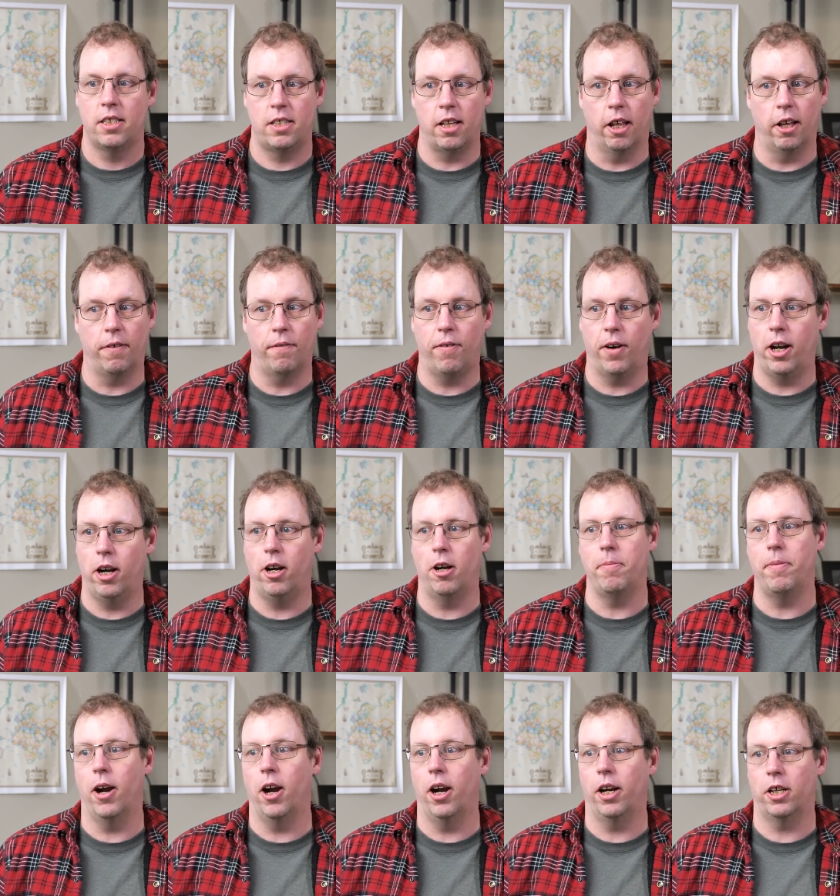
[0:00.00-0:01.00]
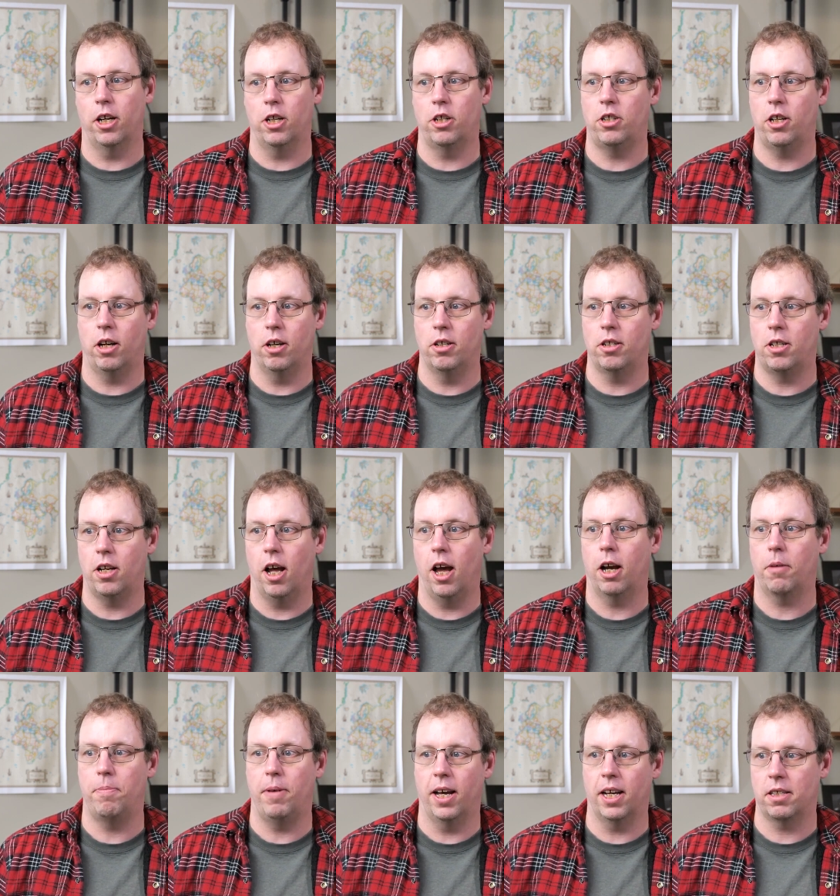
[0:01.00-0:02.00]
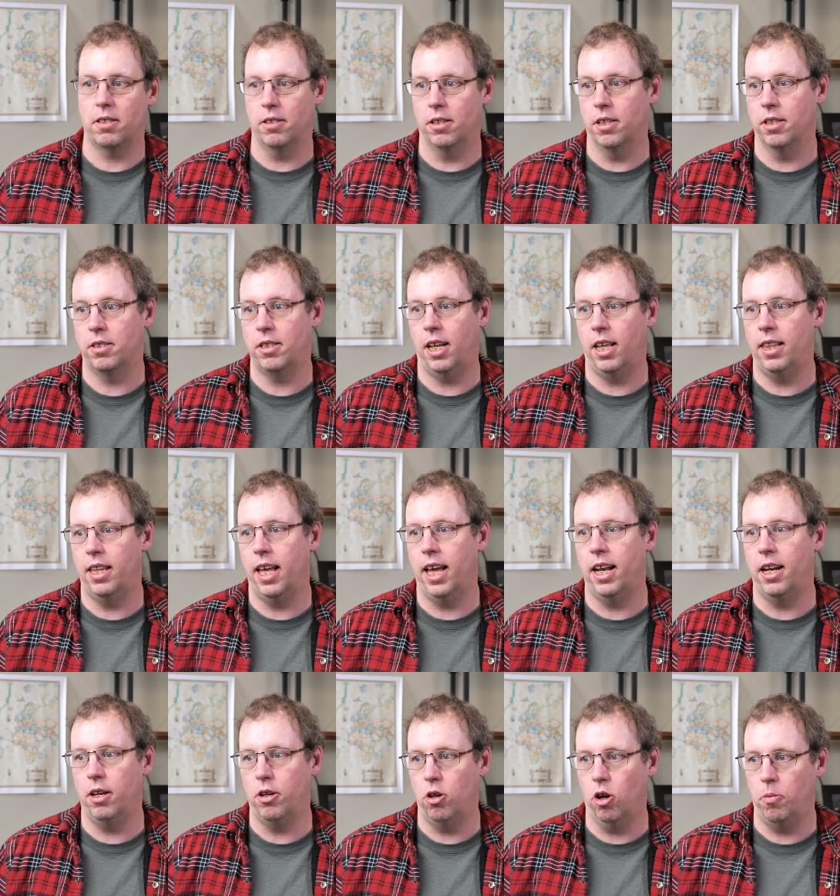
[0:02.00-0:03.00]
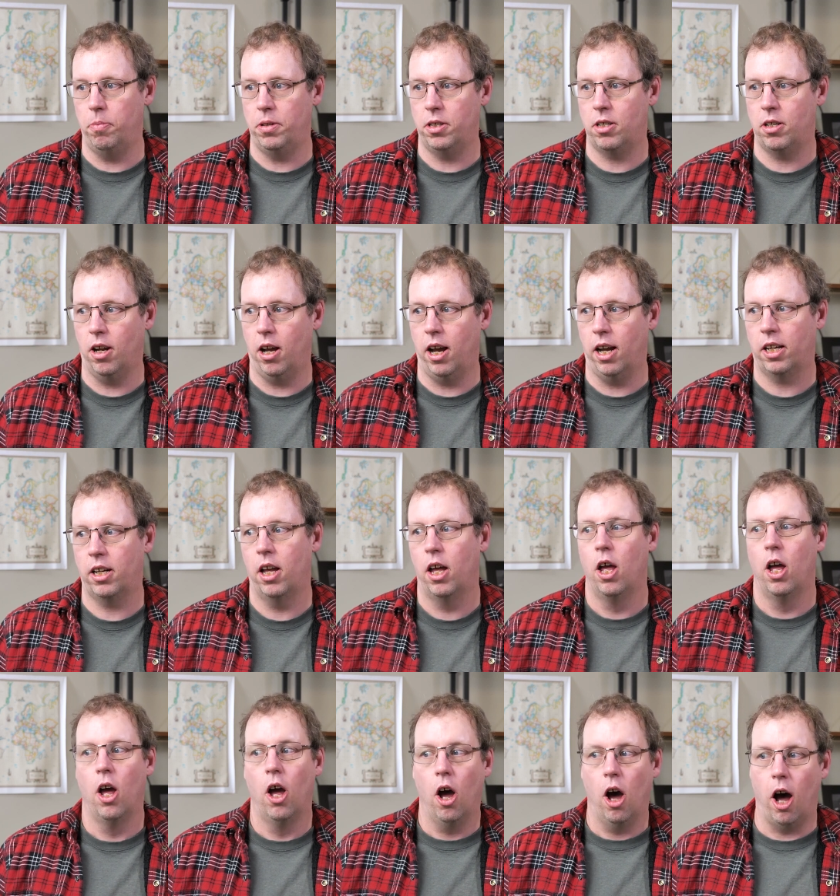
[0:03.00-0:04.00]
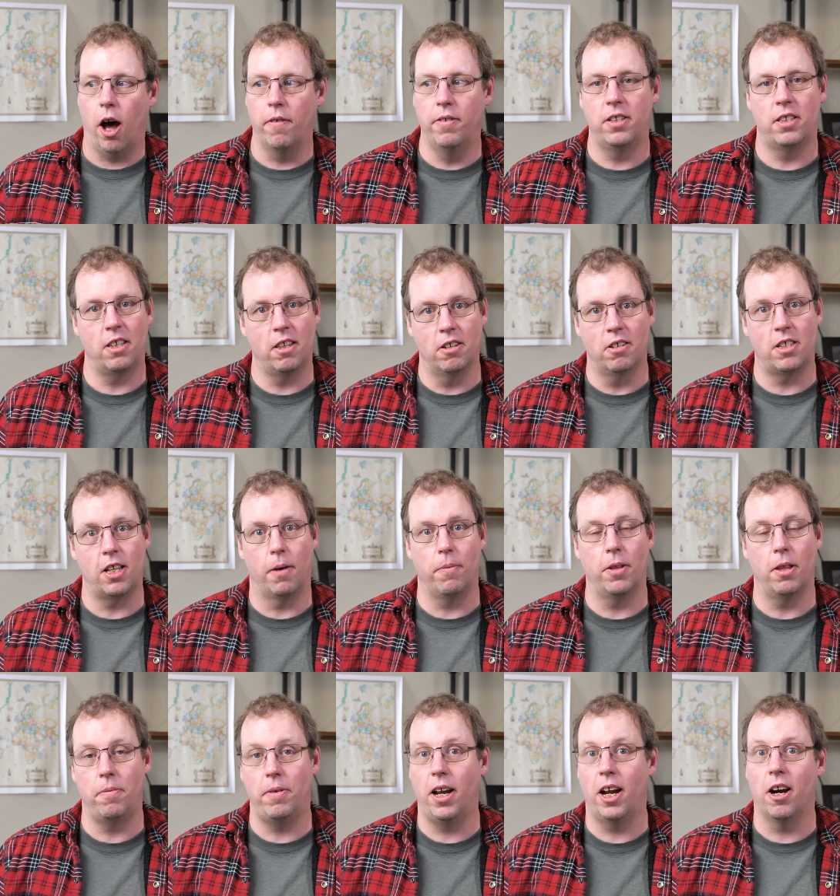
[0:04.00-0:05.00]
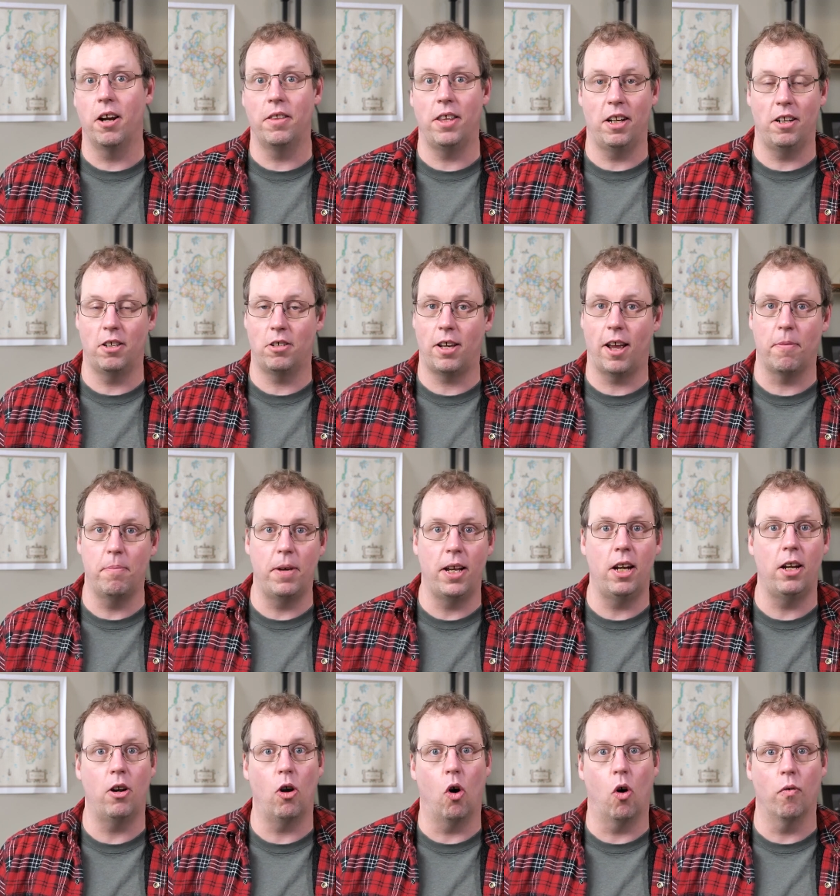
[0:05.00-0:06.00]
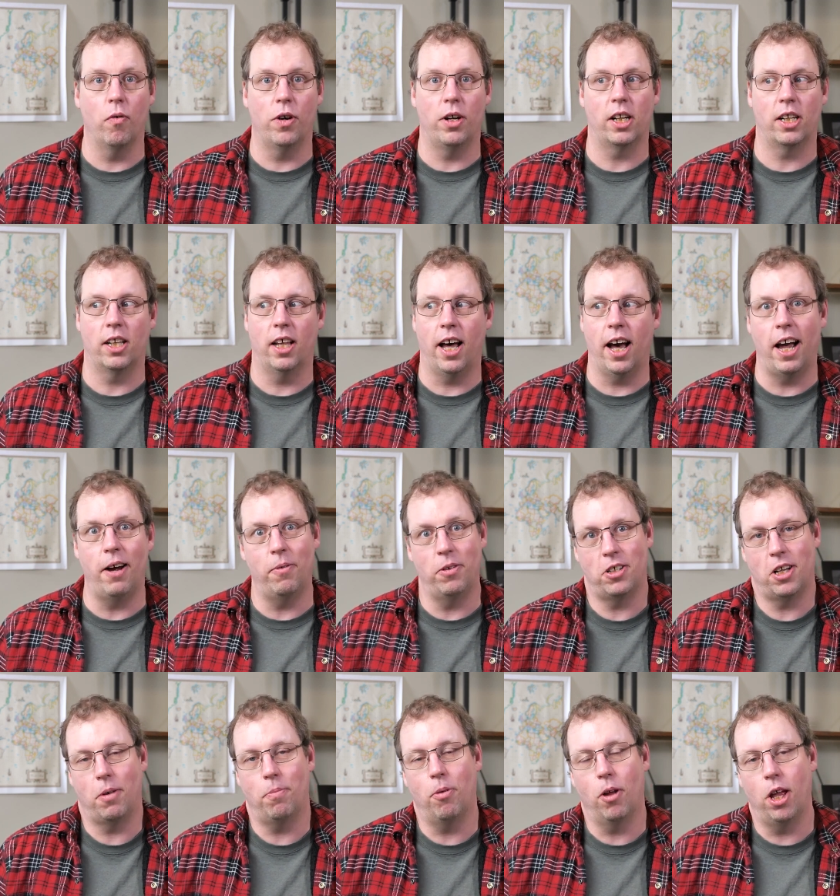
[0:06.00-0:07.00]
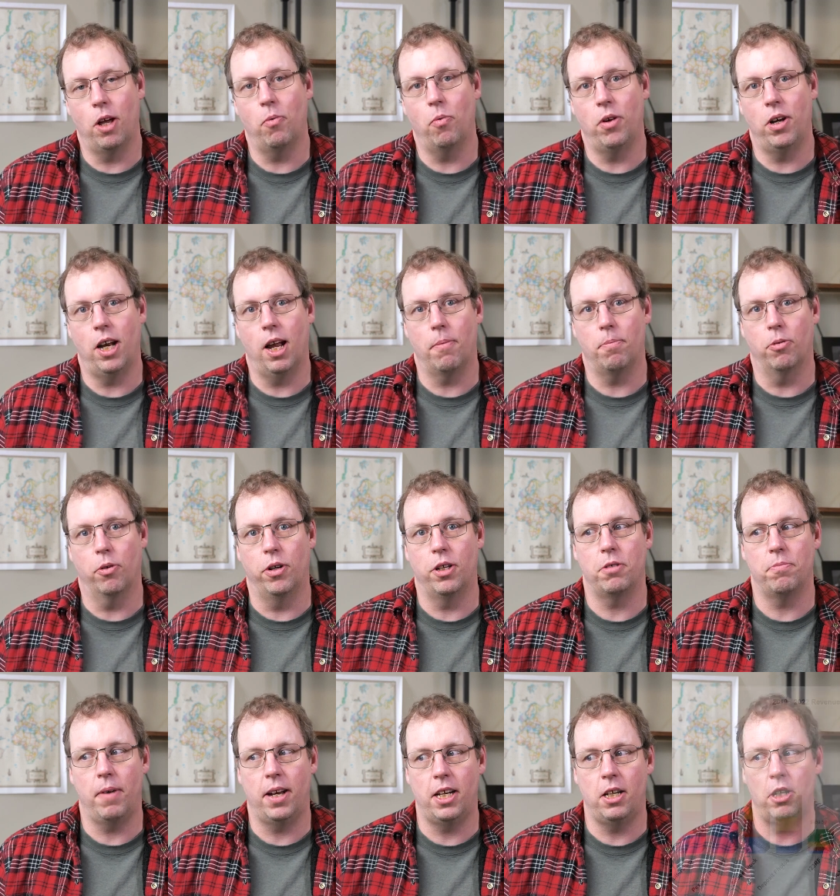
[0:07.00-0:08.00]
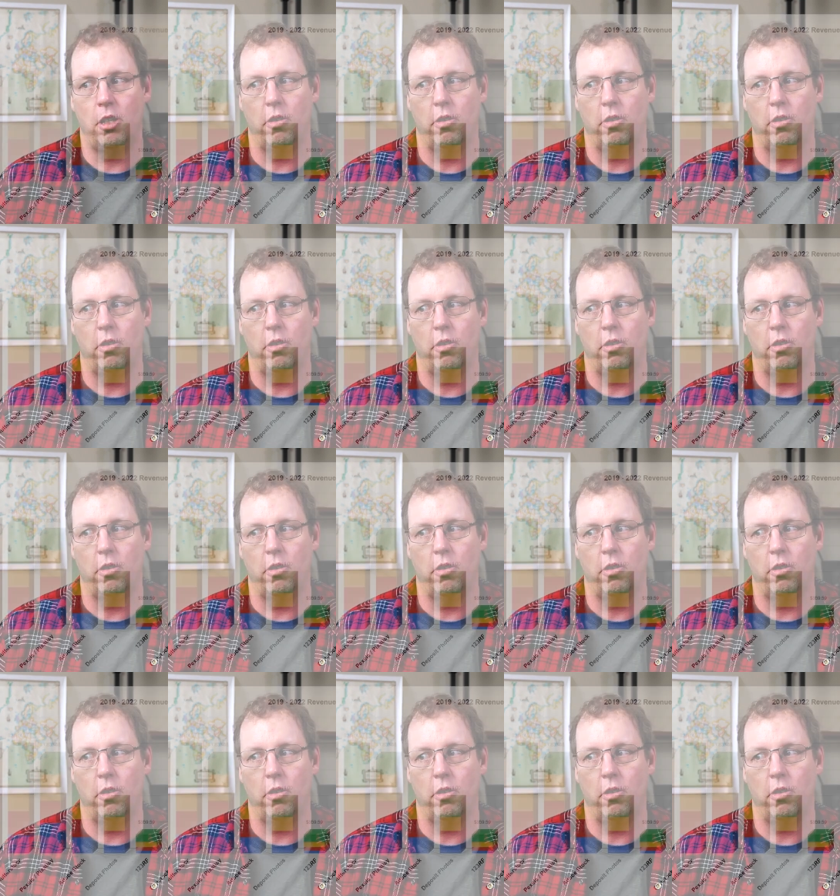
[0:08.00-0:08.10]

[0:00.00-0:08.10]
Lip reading: selling Fine Art America, Shutterstock, Pexels, and then Adobe Stock. Obviously, there's some of them here that just have been over decline, which I probably wouldn't upload as many